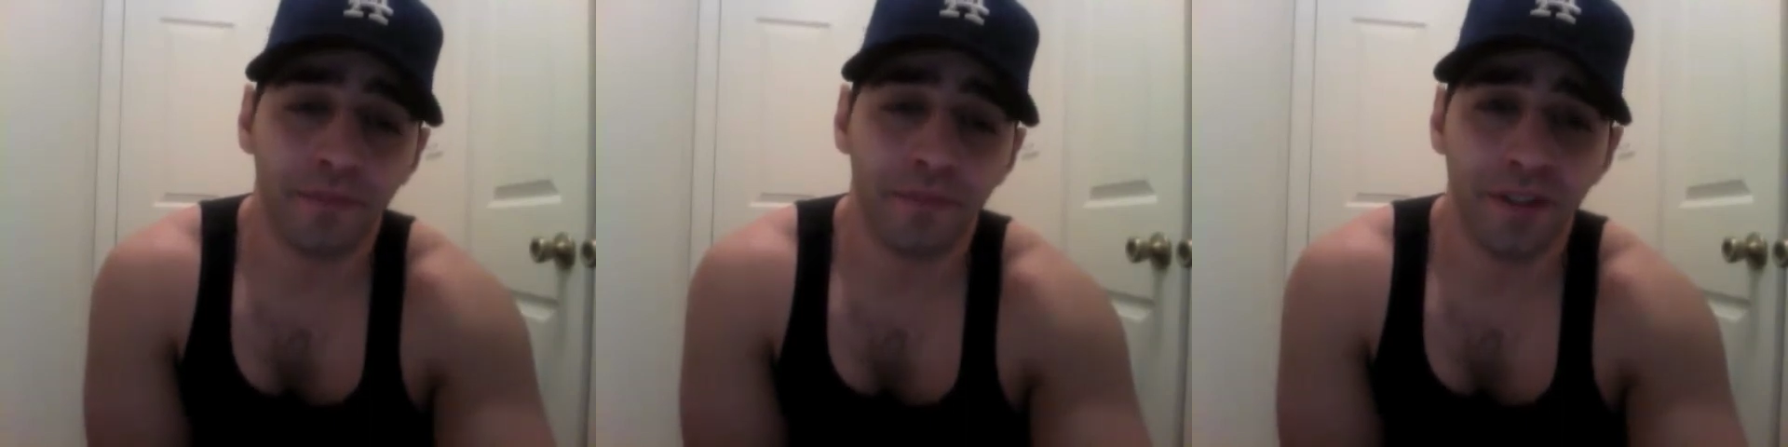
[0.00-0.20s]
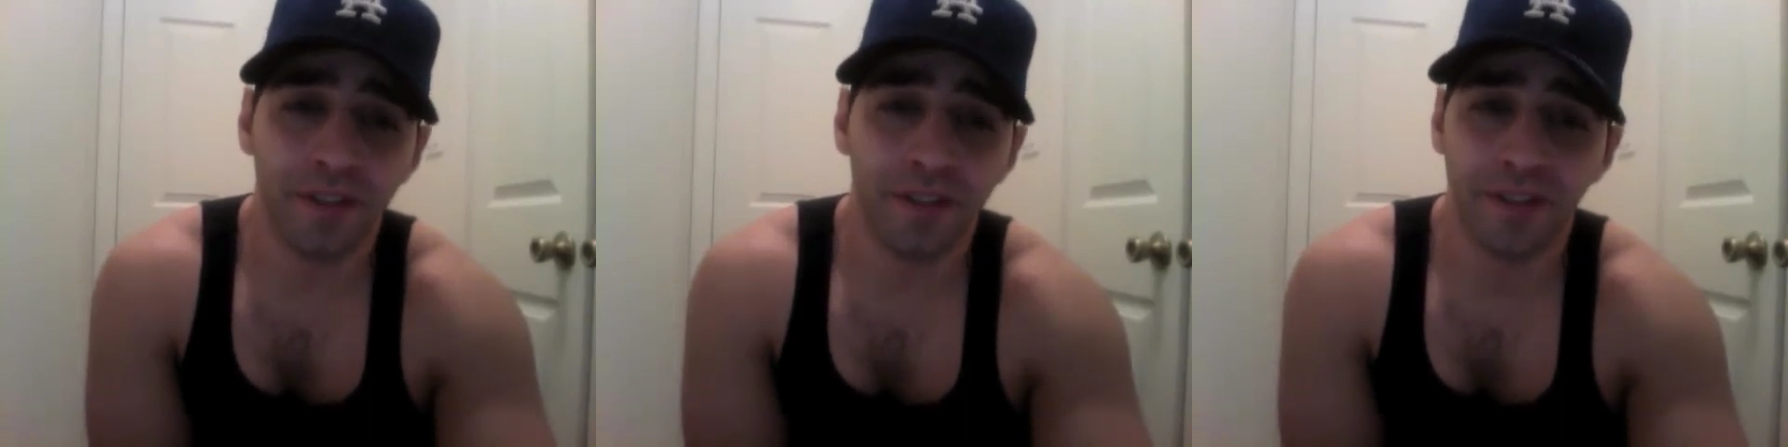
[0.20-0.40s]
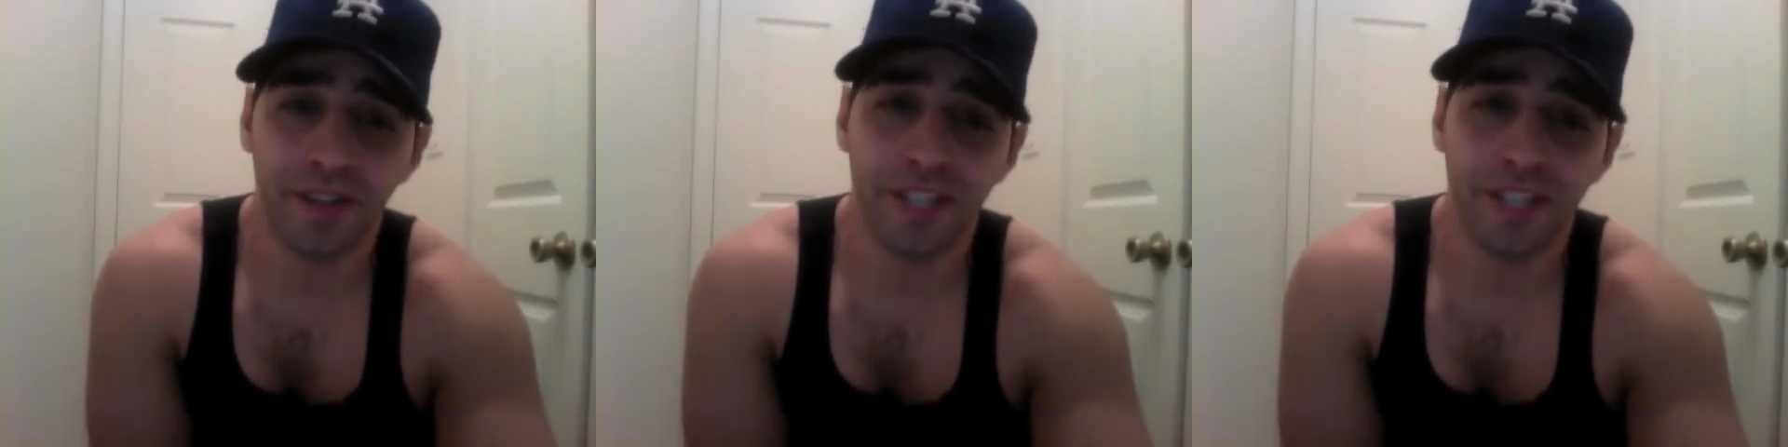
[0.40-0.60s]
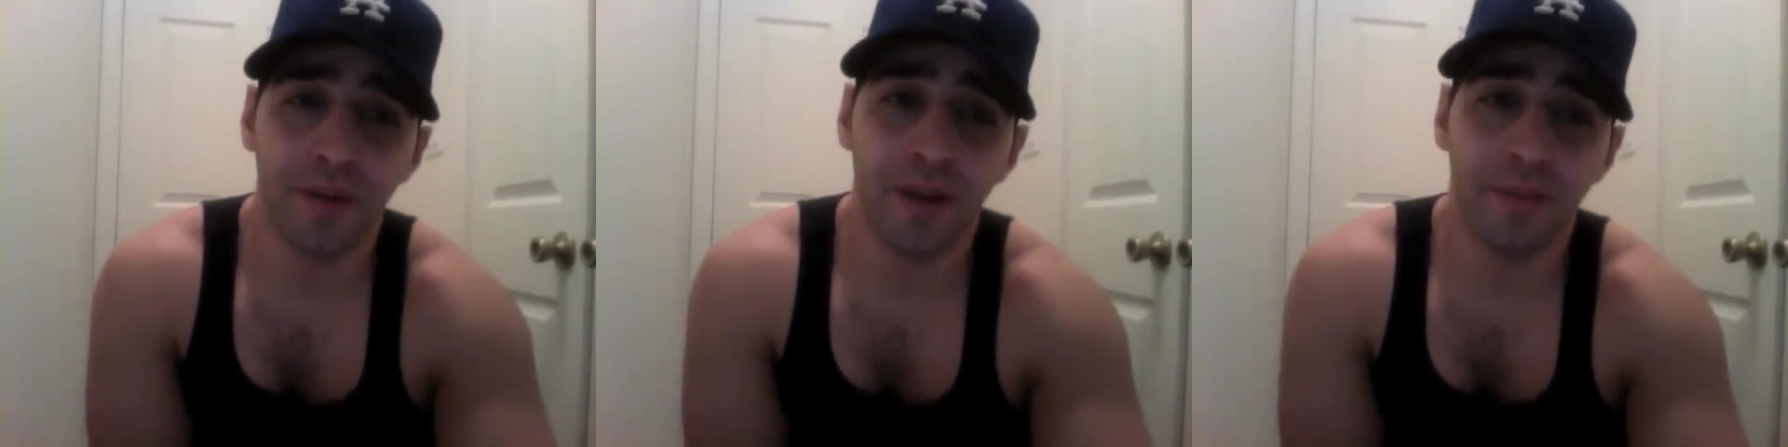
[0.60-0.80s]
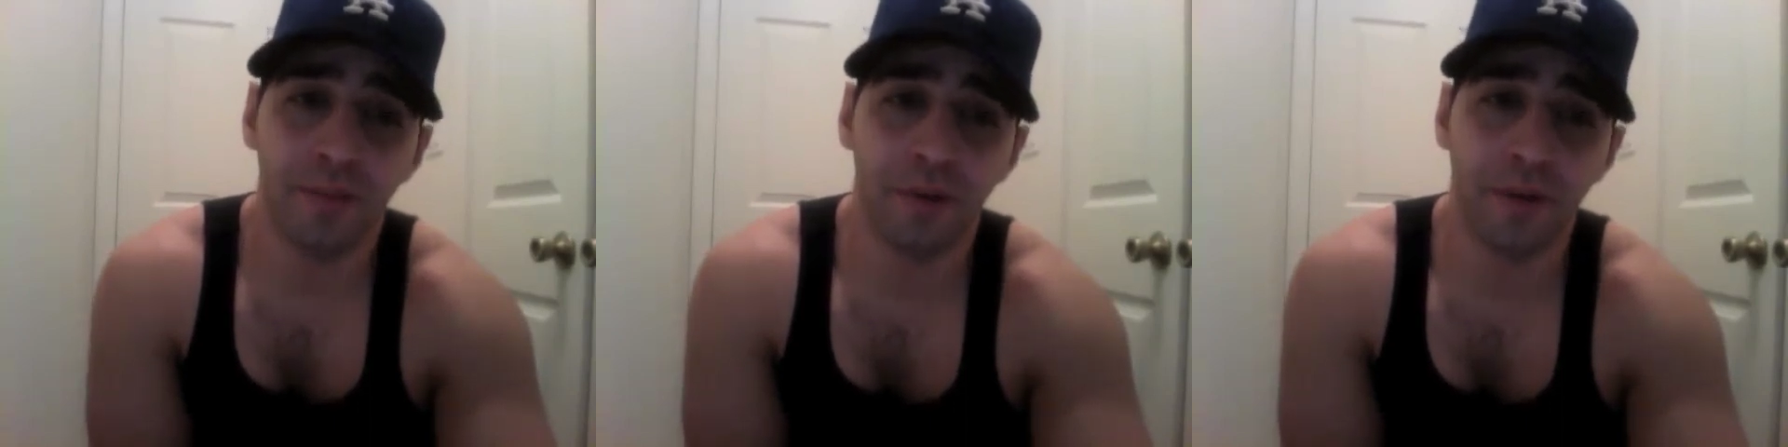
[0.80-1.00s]
So that's why I'm
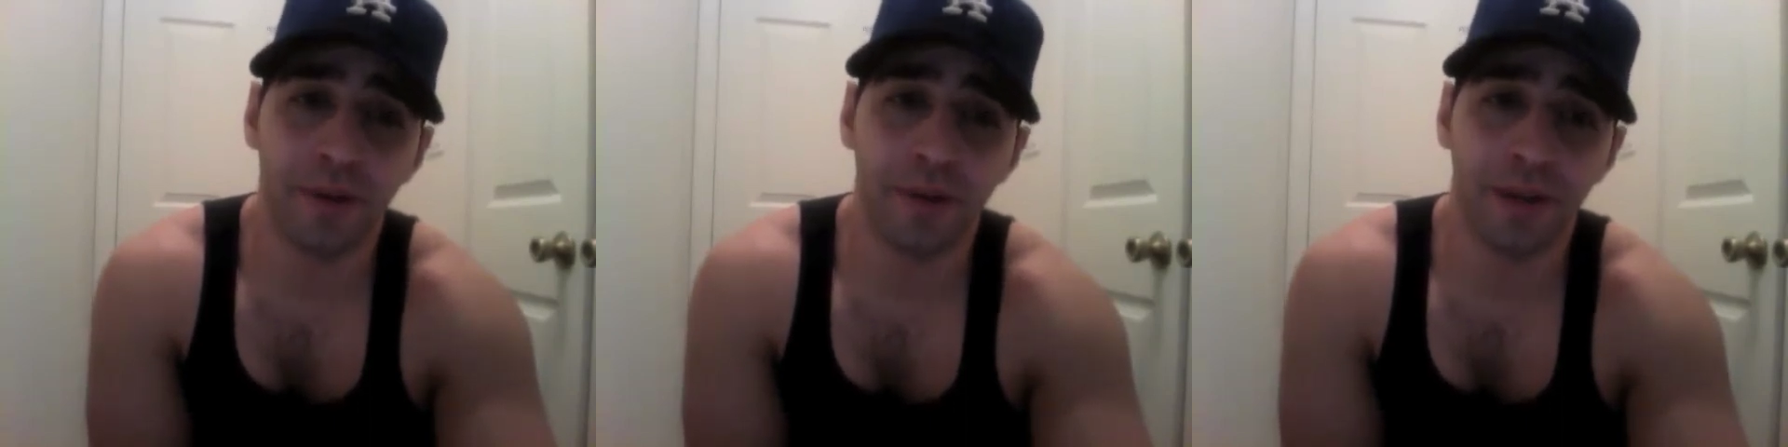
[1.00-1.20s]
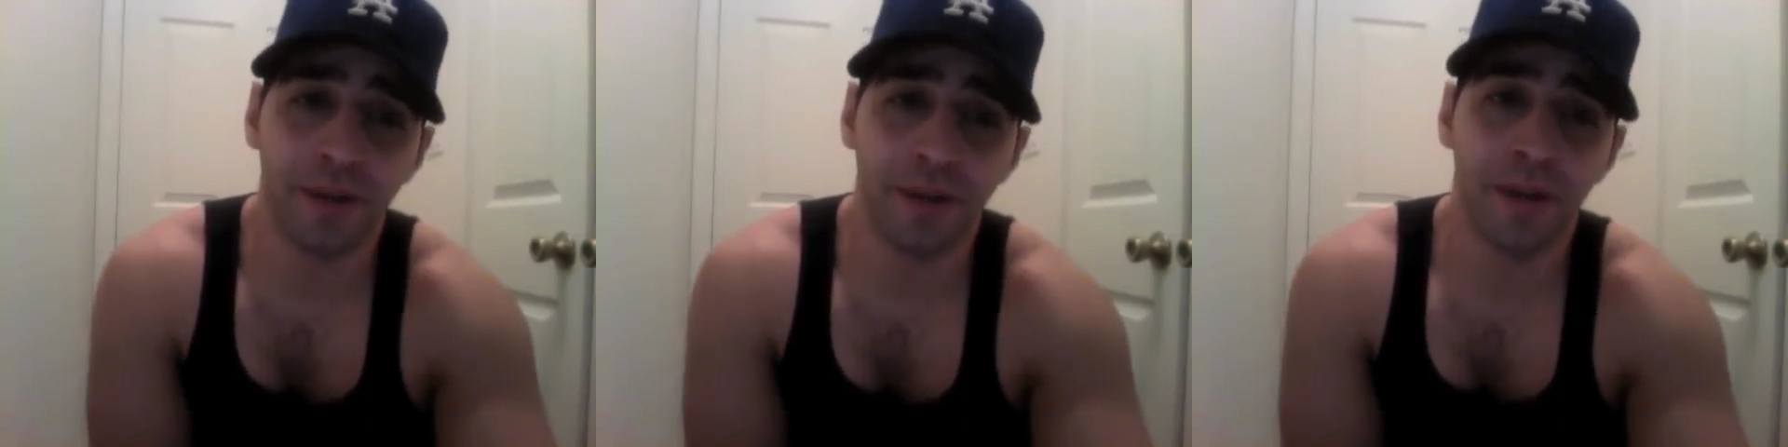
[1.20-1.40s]
bulking.